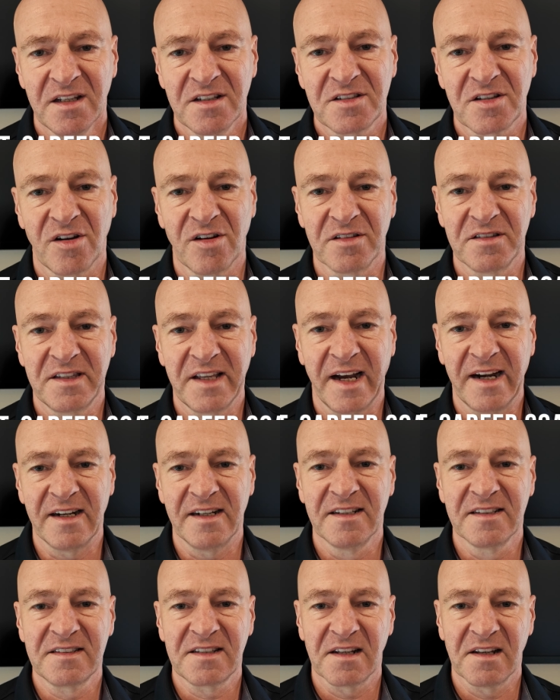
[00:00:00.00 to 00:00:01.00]
So there
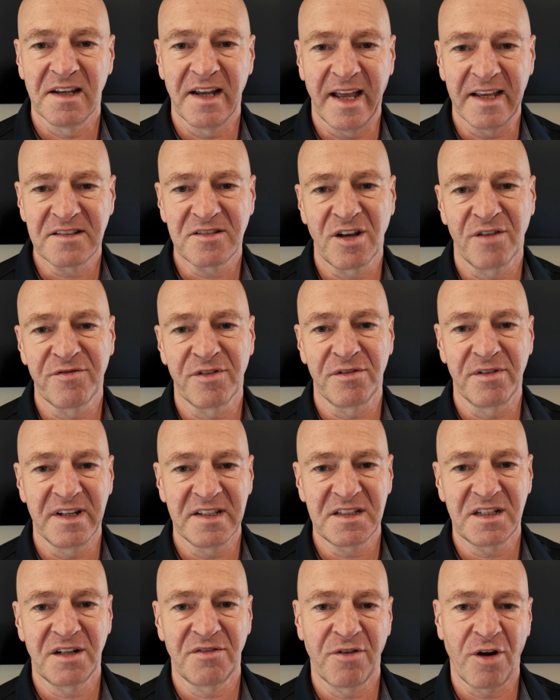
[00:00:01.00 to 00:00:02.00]
is less of a
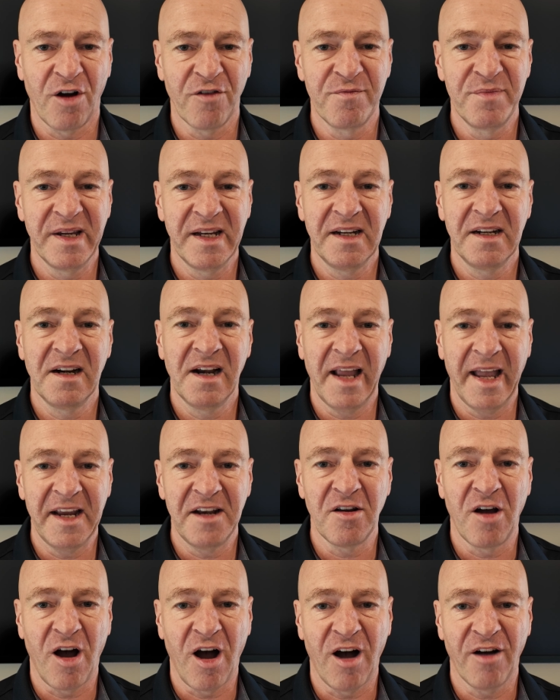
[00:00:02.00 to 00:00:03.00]
risk of being
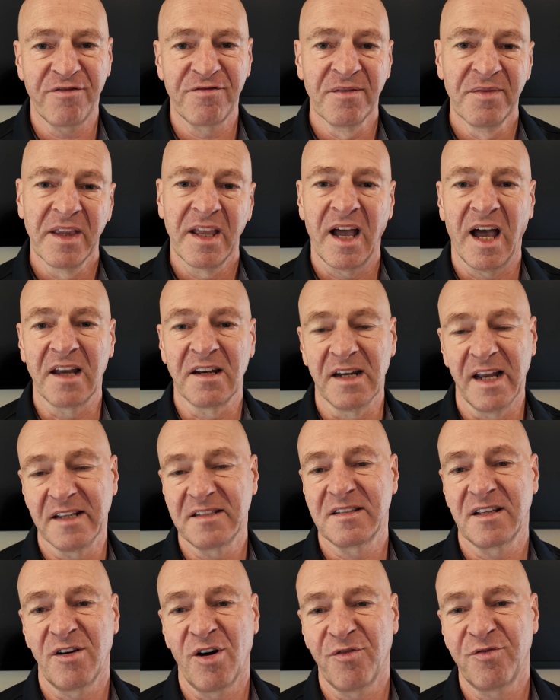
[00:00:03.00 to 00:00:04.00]
laid off,
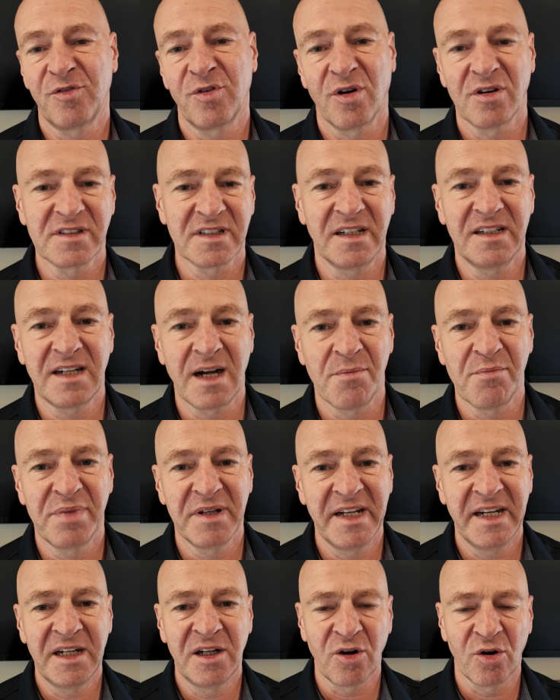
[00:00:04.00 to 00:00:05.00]
unless, of course, a
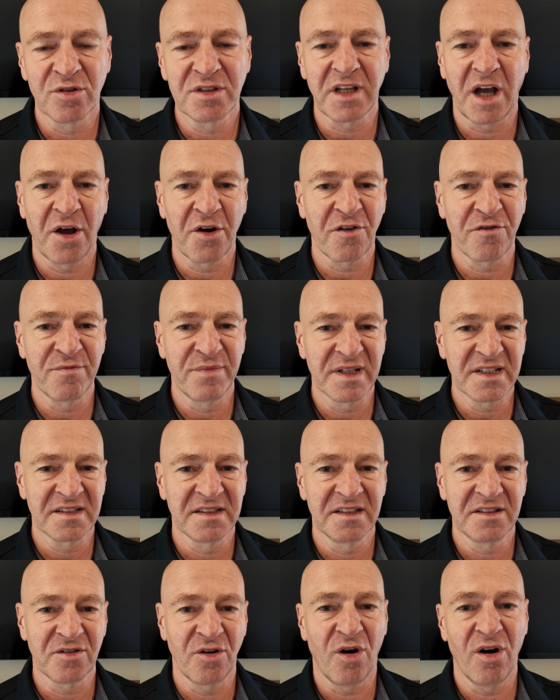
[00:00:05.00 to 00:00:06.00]
company goes out of
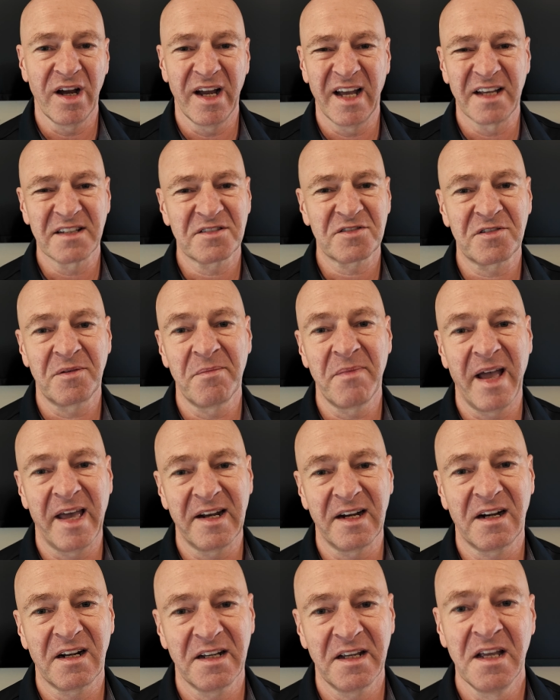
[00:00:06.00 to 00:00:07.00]
business or has
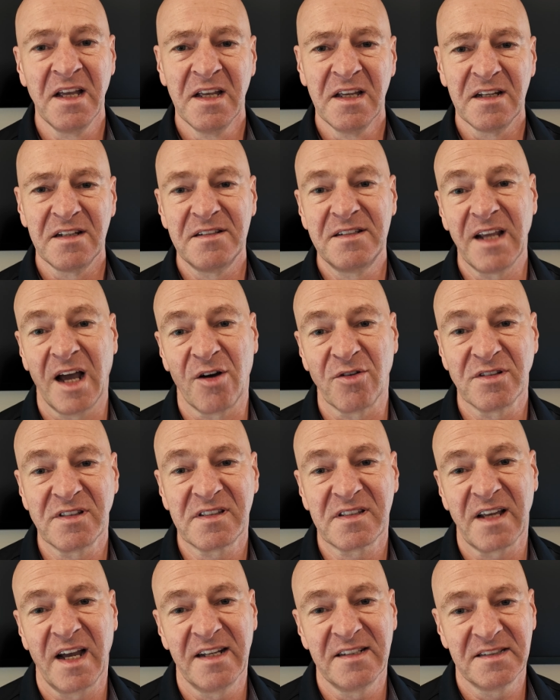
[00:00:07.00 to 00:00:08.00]
dramatically
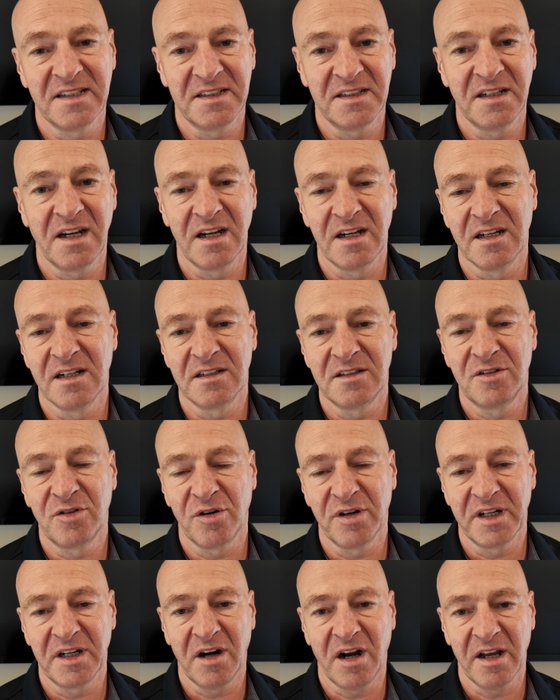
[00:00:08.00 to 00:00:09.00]
downsizing
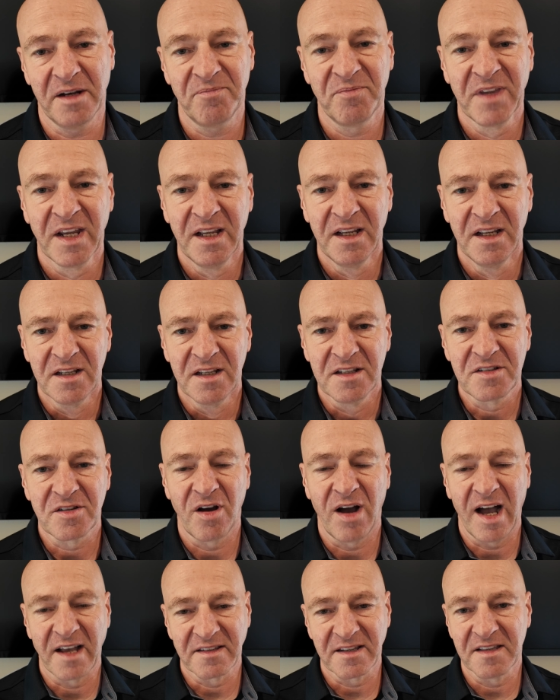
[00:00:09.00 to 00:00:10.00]
going on.
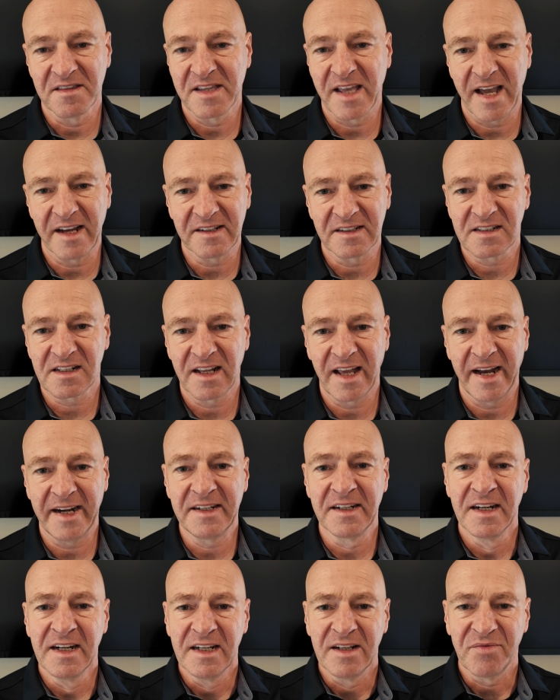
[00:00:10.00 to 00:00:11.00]
So other than that, it's
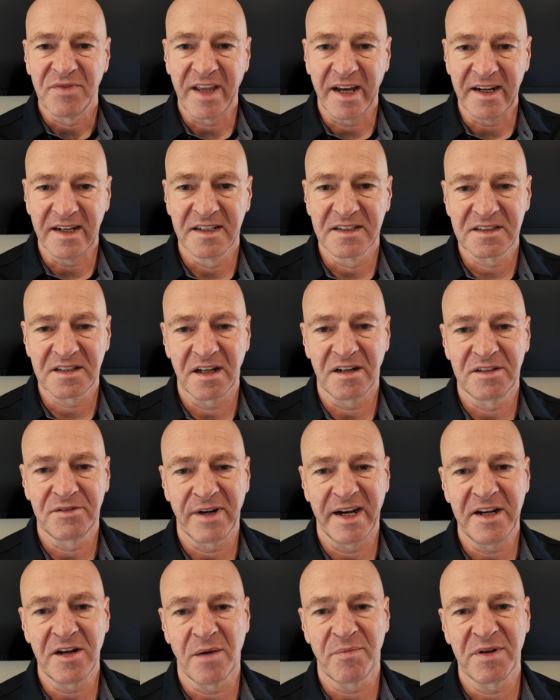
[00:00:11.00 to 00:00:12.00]
like there is a
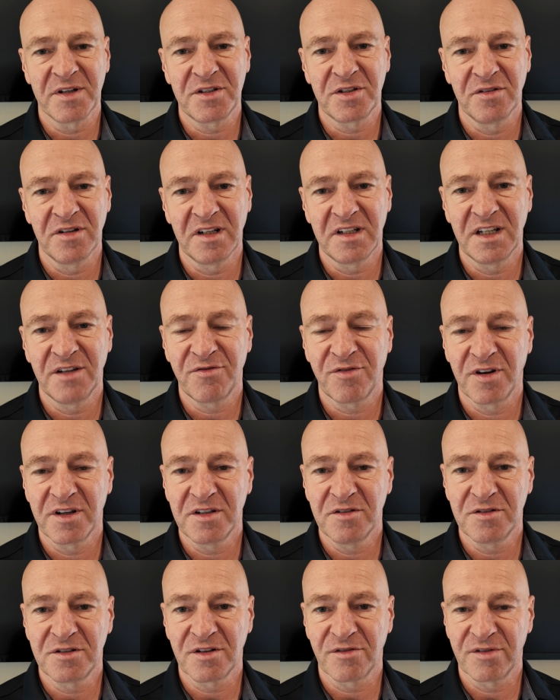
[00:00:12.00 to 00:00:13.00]
great opportunity for
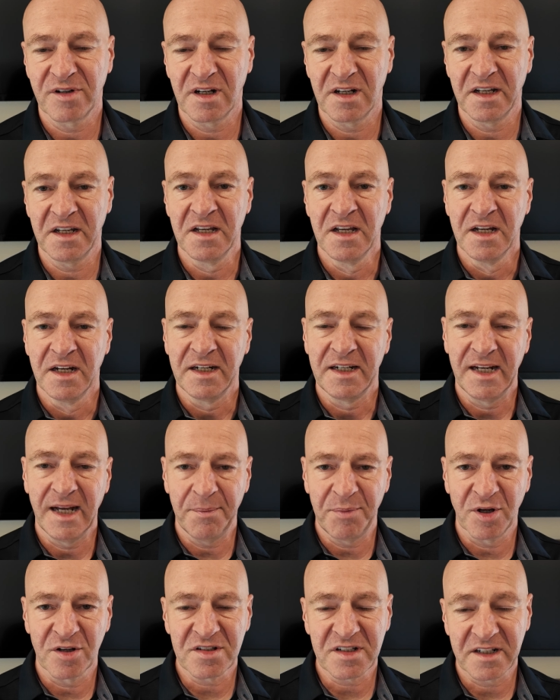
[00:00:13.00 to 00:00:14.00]
you to really
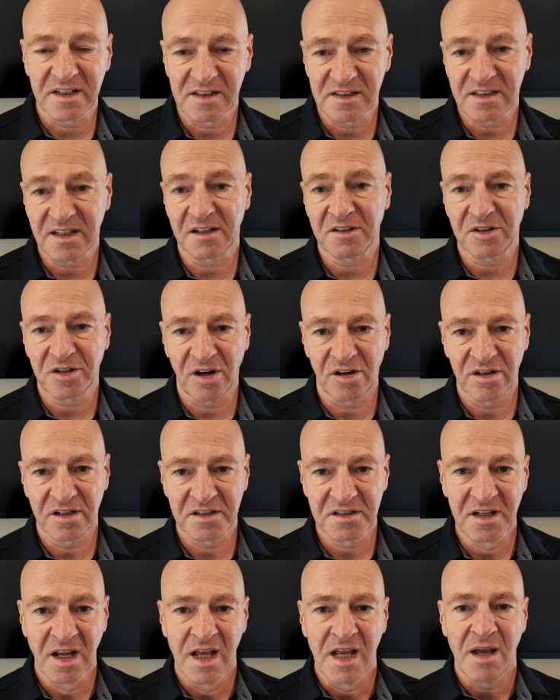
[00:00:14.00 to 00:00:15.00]
keep your skill set
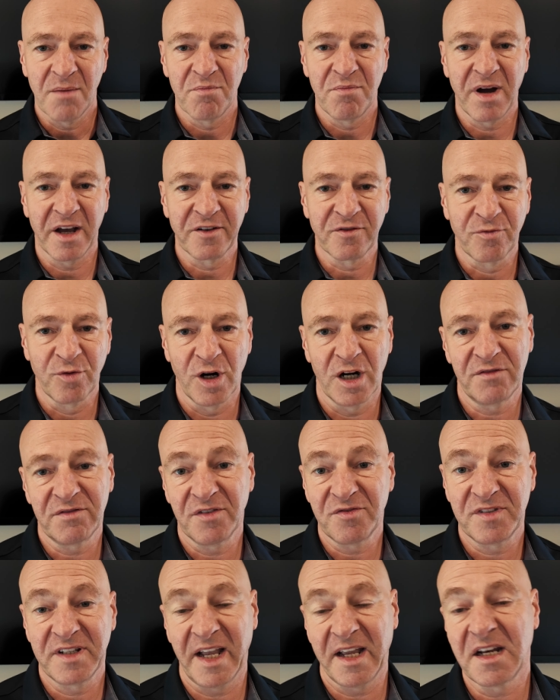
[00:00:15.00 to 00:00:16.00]
current, but work
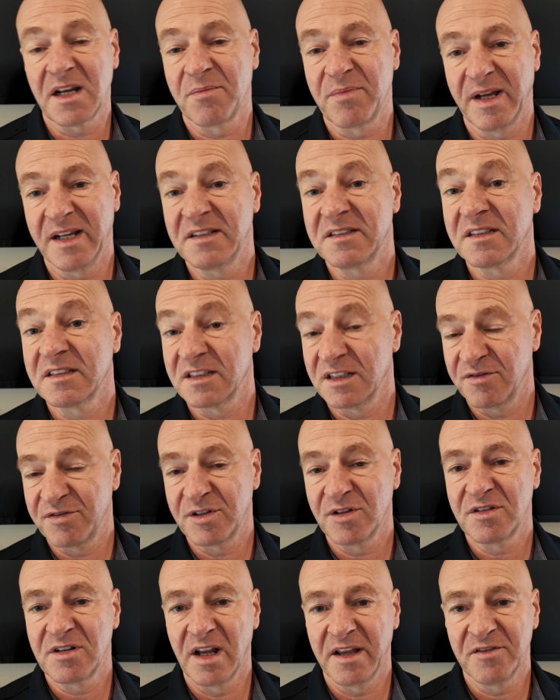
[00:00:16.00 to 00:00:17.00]
with databases
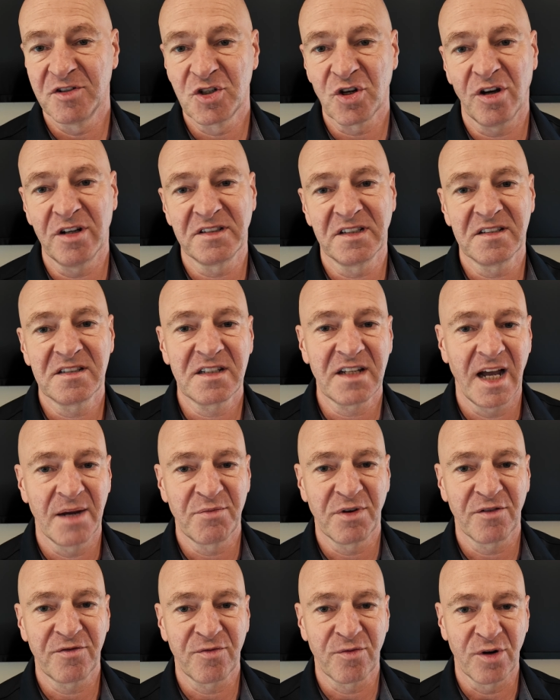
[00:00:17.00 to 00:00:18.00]
if you enjoy this
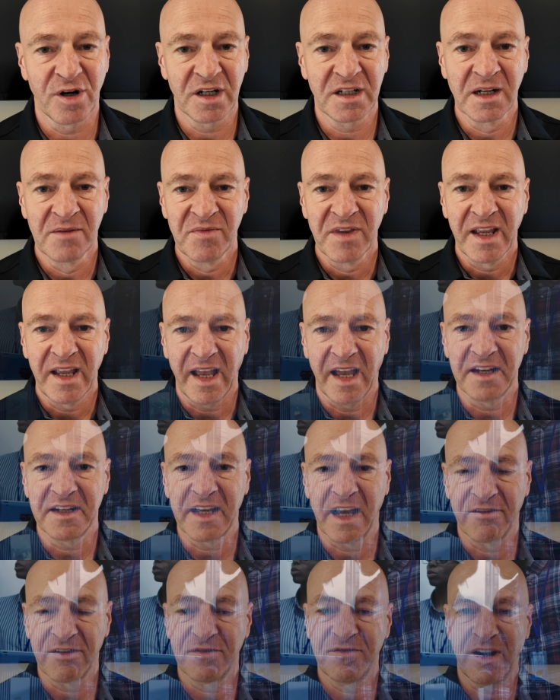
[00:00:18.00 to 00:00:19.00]
type of work,
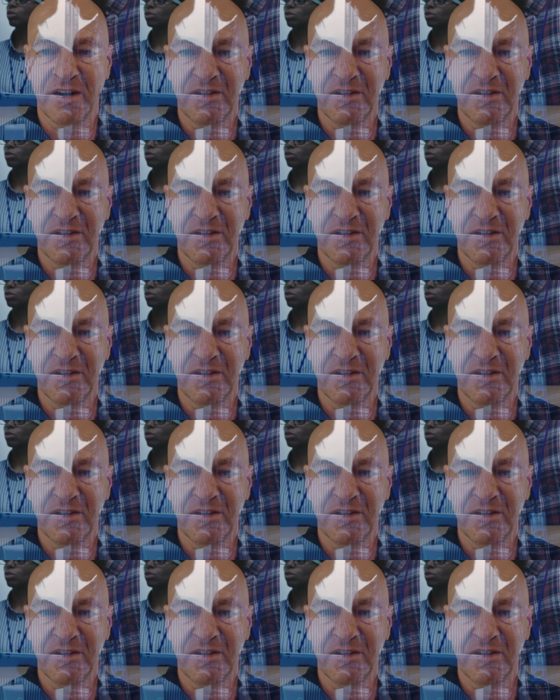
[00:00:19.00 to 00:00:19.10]
and have a